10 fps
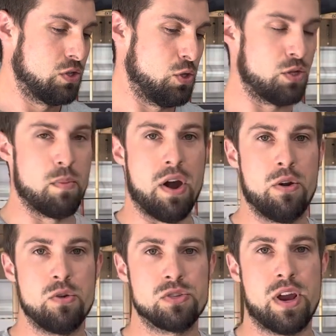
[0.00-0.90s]

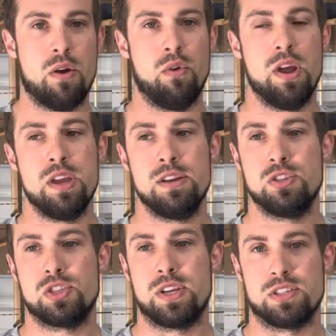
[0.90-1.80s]
arrows down
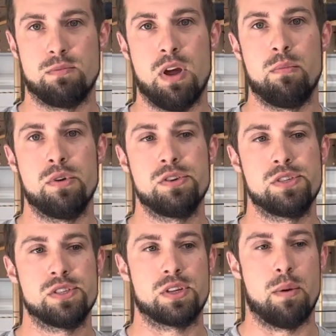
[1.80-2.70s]
range, get some
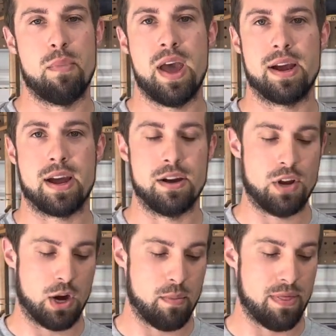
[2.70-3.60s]
numbers, come back, kind of
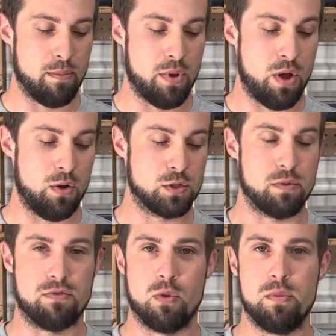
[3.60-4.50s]
talk about the bow's
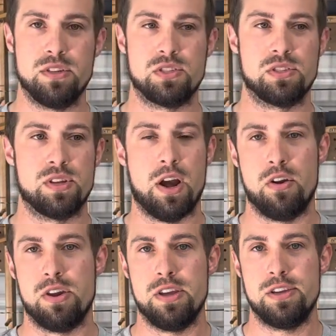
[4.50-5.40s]
performance,
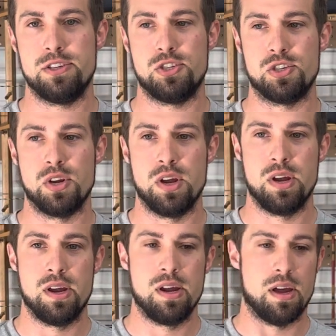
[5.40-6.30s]
heritage,
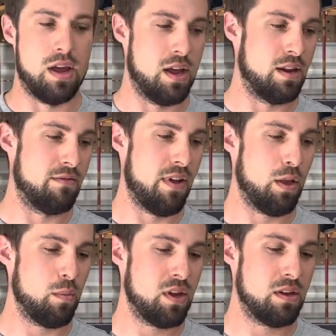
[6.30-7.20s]
and
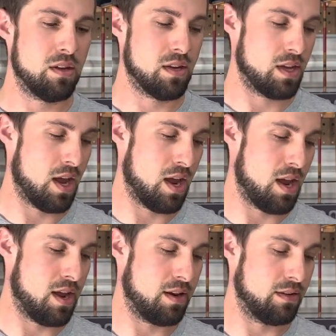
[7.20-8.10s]
development,
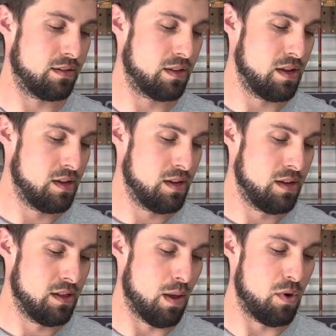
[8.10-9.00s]
and
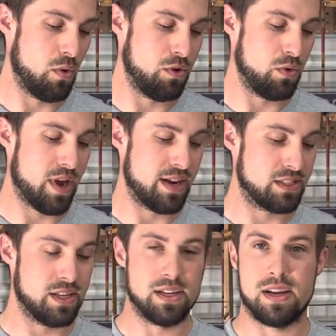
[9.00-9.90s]
let me know what you
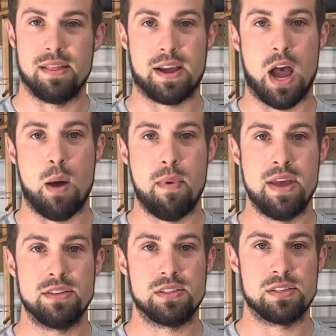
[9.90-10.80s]
guys think in the
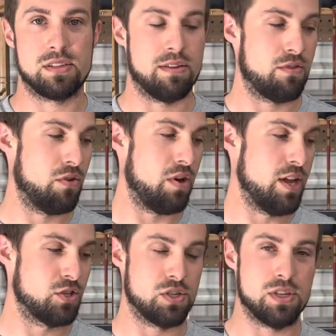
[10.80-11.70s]
comments. If you're
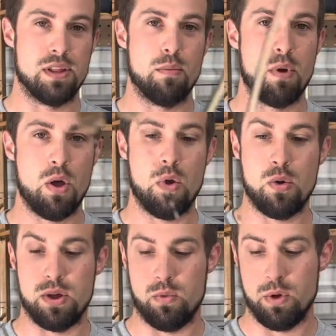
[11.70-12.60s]
interested in the
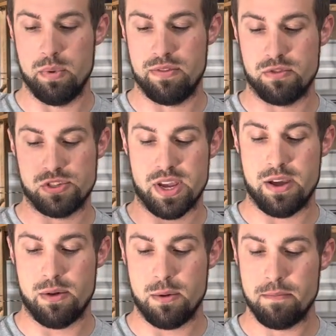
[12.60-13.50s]
bow, it will be for
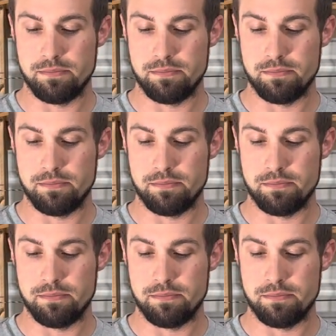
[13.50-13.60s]
sale.